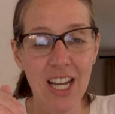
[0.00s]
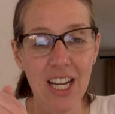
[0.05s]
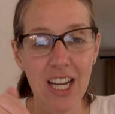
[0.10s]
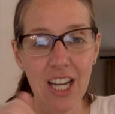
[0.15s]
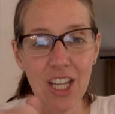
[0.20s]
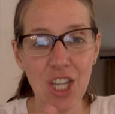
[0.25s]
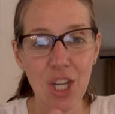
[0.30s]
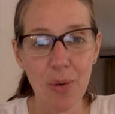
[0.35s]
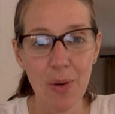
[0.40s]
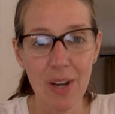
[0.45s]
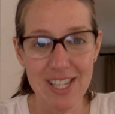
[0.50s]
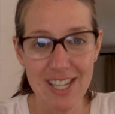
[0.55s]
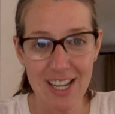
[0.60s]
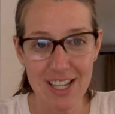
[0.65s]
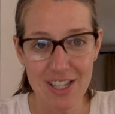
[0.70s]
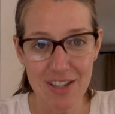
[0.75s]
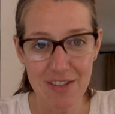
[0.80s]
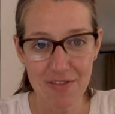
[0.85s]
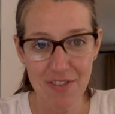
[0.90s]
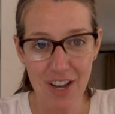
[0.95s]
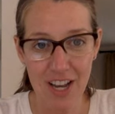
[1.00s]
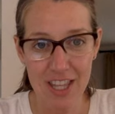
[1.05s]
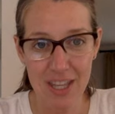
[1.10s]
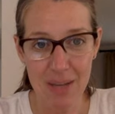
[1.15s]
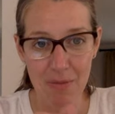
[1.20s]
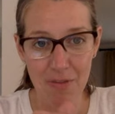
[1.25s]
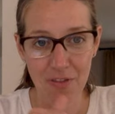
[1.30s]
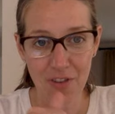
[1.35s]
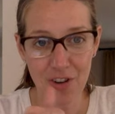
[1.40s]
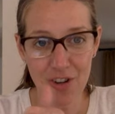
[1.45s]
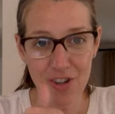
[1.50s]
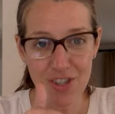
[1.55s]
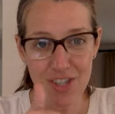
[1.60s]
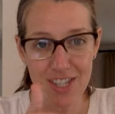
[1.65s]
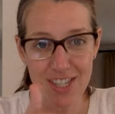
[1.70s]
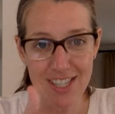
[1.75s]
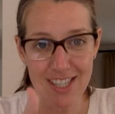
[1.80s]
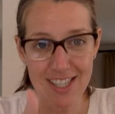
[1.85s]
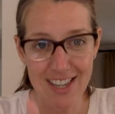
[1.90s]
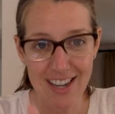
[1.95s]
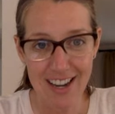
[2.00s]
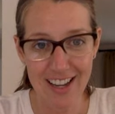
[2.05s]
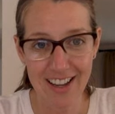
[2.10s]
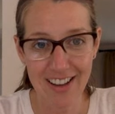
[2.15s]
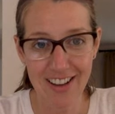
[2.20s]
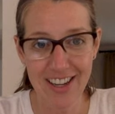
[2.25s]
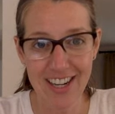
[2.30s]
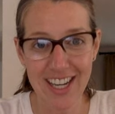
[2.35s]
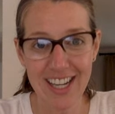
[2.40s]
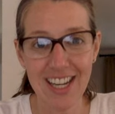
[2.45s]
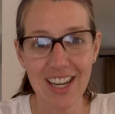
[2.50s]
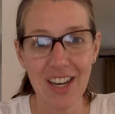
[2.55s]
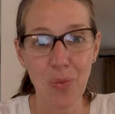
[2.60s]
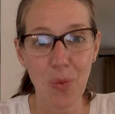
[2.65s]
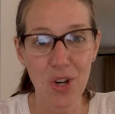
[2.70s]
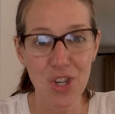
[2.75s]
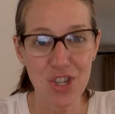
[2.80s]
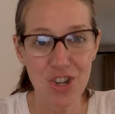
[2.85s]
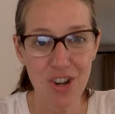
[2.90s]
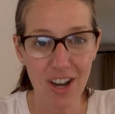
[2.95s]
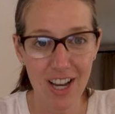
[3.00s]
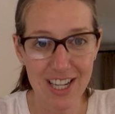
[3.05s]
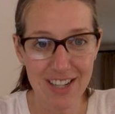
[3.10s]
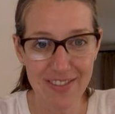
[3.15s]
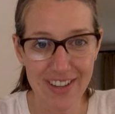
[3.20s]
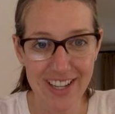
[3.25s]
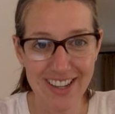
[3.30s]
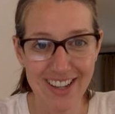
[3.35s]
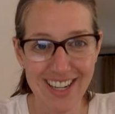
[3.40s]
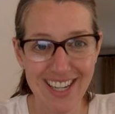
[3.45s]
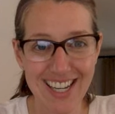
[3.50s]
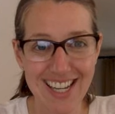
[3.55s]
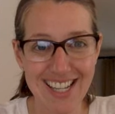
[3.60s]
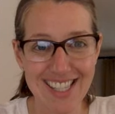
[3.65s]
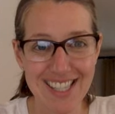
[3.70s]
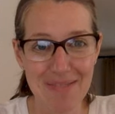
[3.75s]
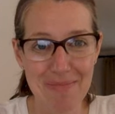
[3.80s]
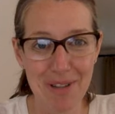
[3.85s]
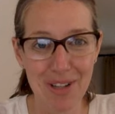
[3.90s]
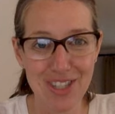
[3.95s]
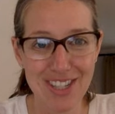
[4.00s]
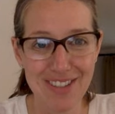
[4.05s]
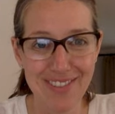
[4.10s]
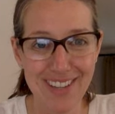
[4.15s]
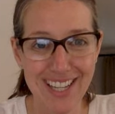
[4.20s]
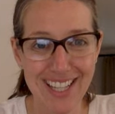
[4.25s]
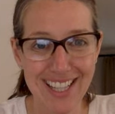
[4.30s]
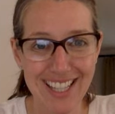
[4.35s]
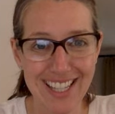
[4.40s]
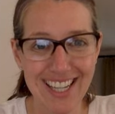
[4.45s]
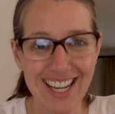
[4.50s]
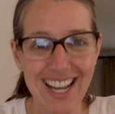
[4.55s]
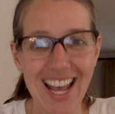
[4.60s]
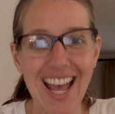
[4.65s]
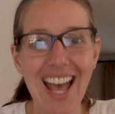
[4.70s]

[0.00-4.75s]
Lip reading: and you identify them first. Is it ionic? And which kind of ionic? Is it multivalent?